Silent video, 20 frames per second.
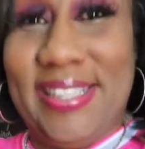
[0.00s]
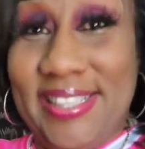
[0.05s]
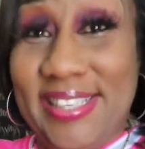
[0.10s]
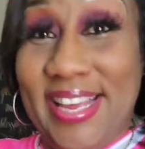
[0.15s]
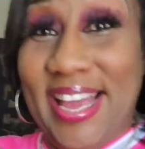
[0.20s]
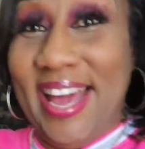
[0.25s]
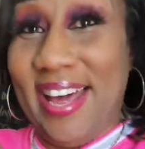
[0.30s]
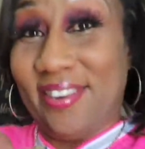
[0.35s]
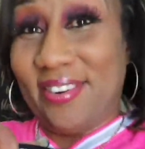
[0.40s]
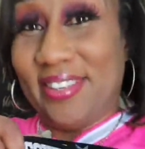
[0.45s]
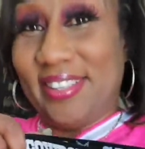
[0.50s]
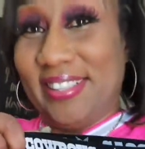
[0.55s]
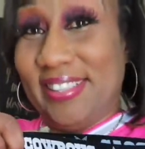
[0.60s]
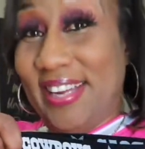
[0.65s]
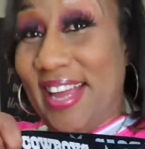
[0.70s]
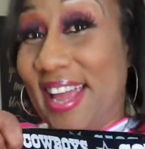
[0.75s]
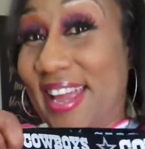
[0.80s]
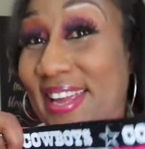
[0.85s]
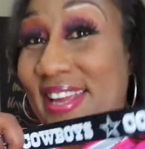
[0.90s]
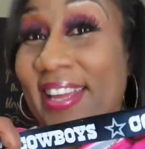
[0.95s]
Seattle
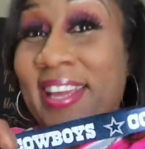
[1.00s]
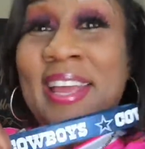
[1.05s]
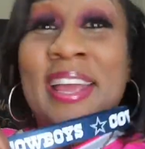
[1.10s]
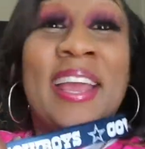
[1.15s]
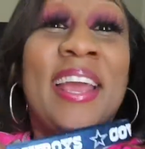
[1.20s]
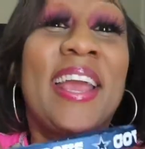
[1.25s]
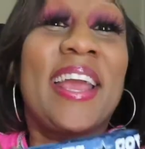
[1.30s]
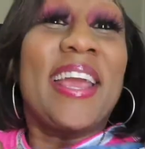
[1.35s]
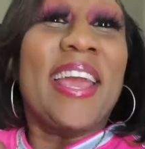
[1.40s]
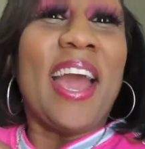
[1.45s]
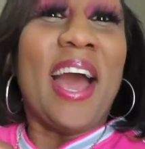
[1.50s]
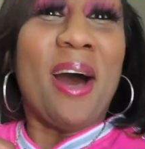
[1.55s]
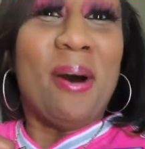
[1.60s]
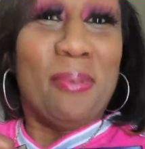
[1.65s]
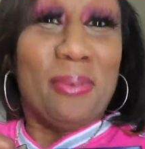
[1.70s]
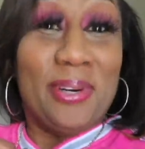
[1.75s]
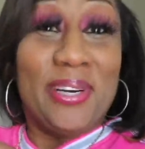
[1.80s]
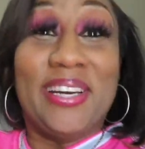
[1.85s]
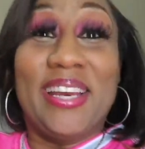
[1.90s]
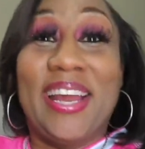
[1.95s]
today.
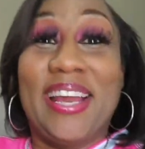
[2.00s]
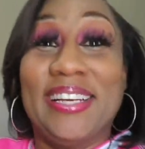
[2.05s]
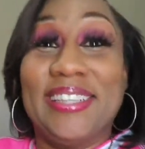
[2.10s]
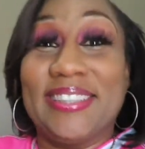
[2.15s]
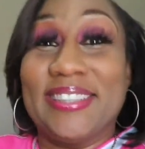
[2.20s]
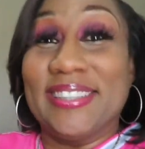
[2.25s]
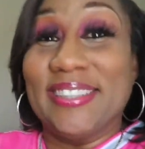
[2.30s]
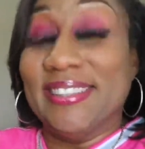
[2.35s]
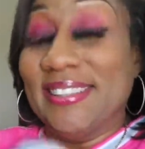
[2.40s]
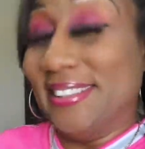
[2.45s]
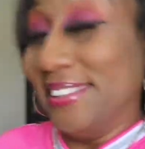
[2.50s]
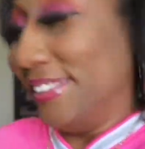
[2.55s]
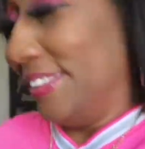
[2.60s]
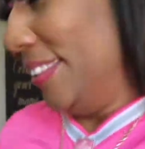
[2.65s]
Cowboy Nation.